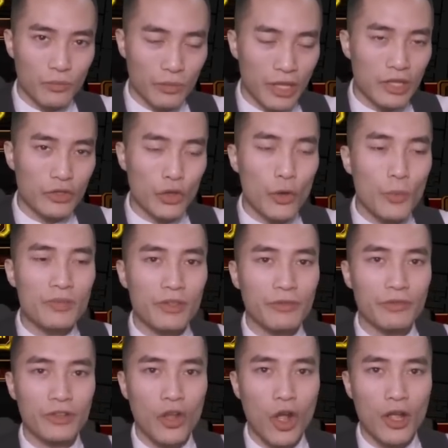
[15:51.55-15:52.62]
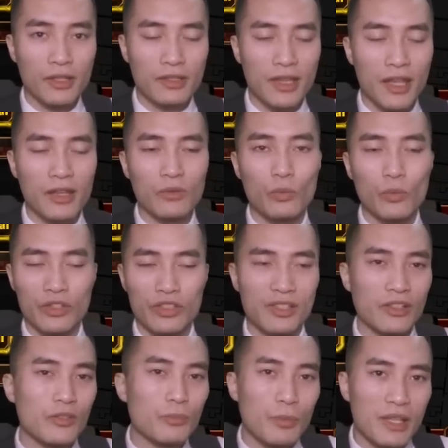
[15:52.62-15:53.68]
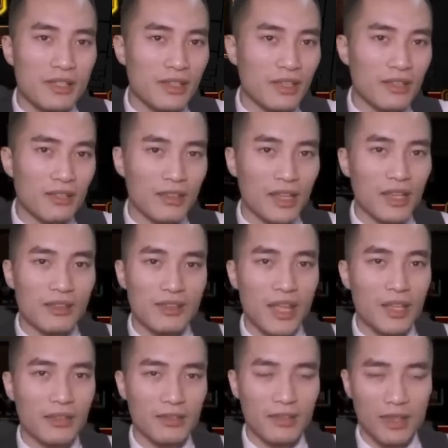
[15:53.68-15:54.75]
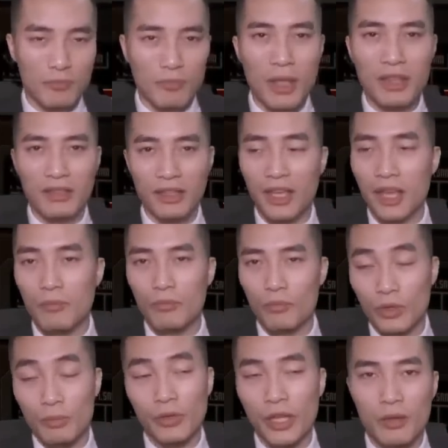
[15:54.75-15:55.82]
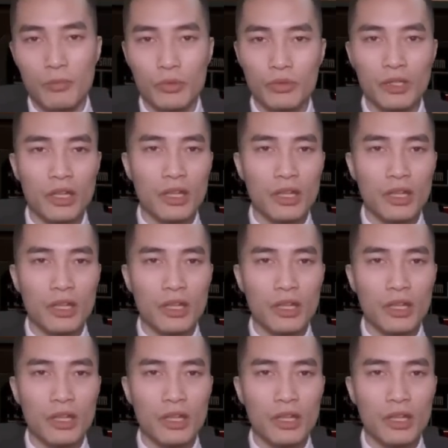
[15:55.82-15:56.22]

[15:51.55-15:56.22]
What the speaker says: in terms of content, we're still missing things that can make the game replayable,